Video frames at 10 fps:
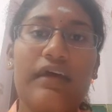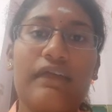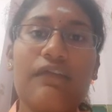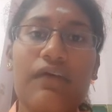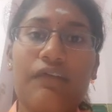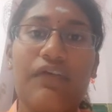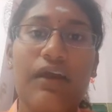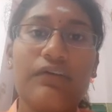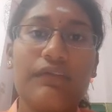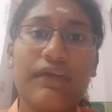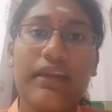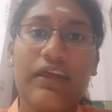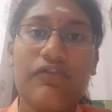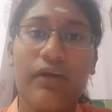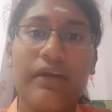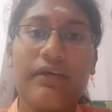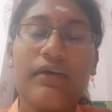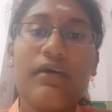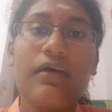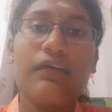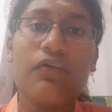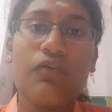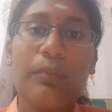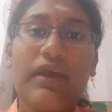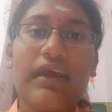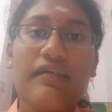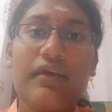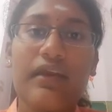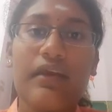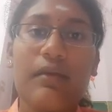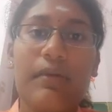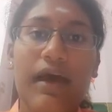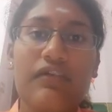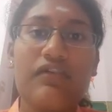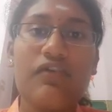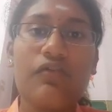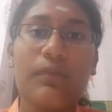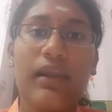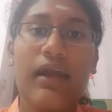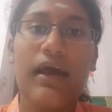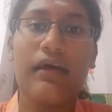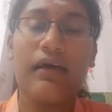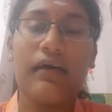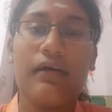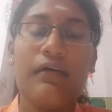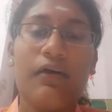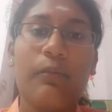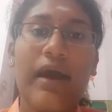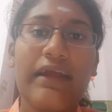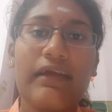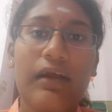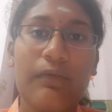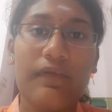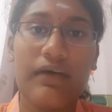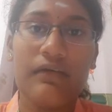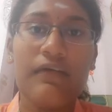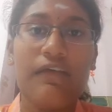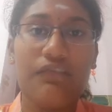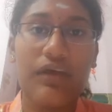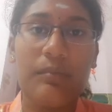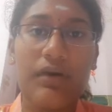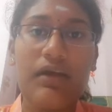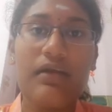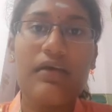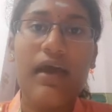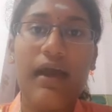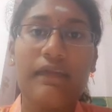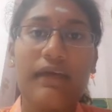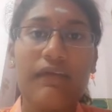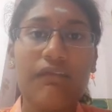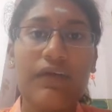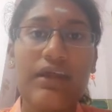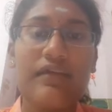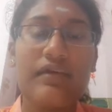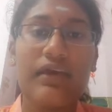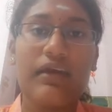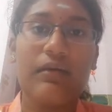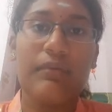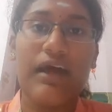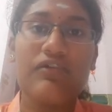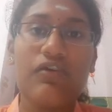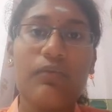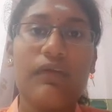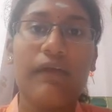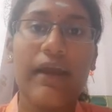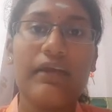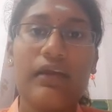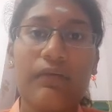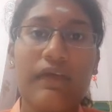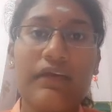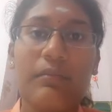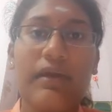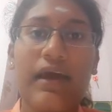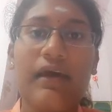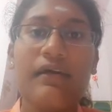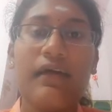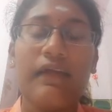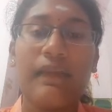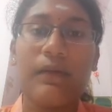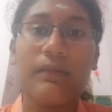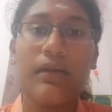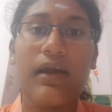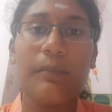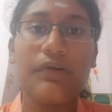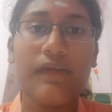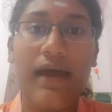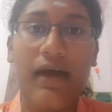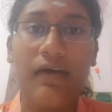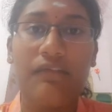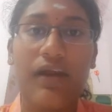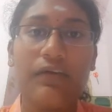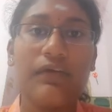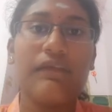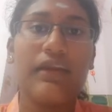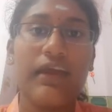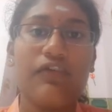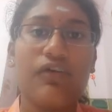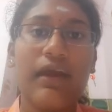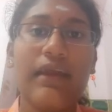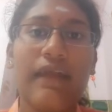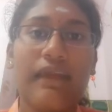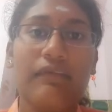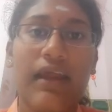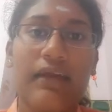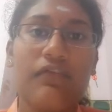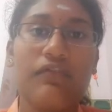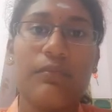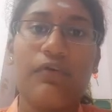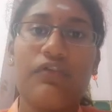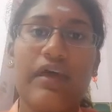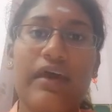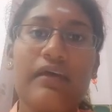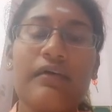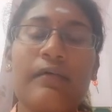at the front of the knee joint. The superior genicular branches will wind around the femur, and the inferior genicular branches will wind around the tibia. They will come to the front of the knee joint and they will anastomose there.